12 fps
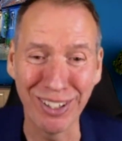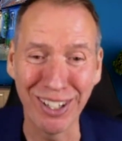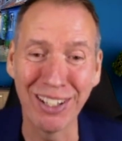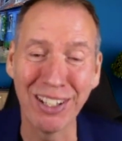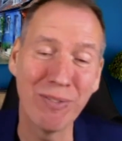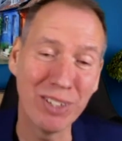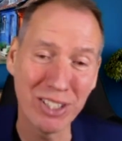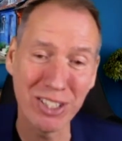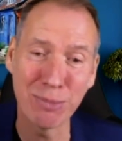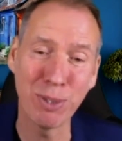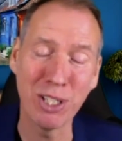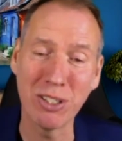And lovely to
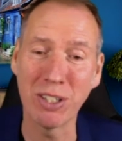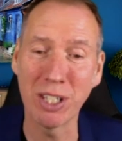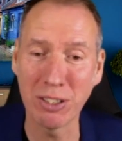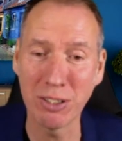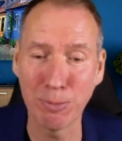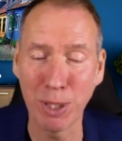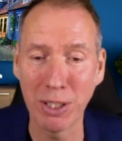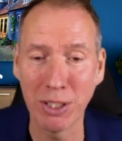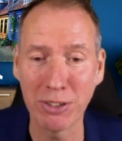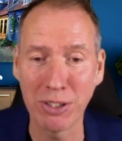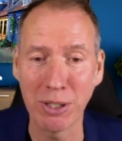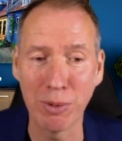speak to you. Thanks for spending
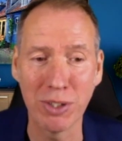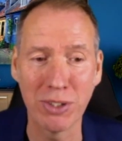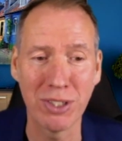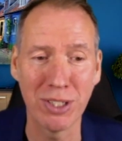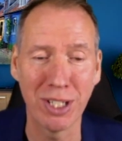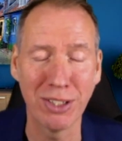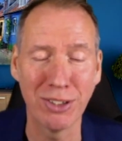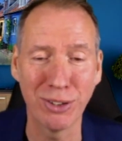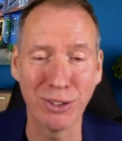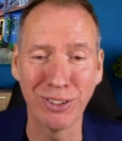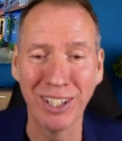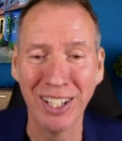time with us today,
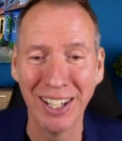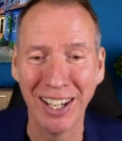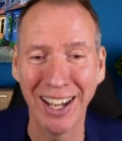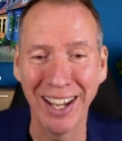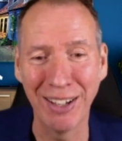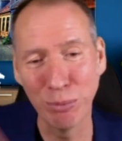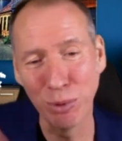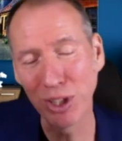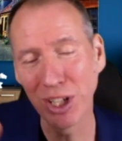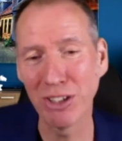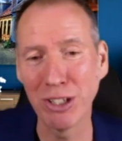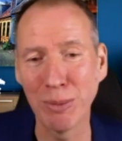John. And we'll
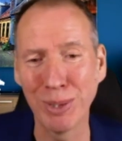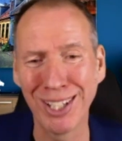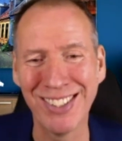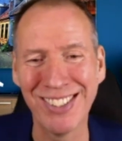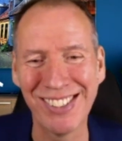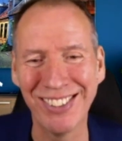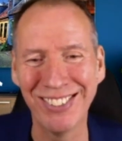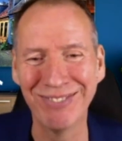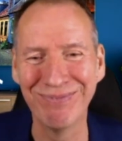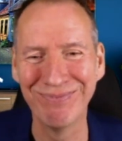catch up again soon.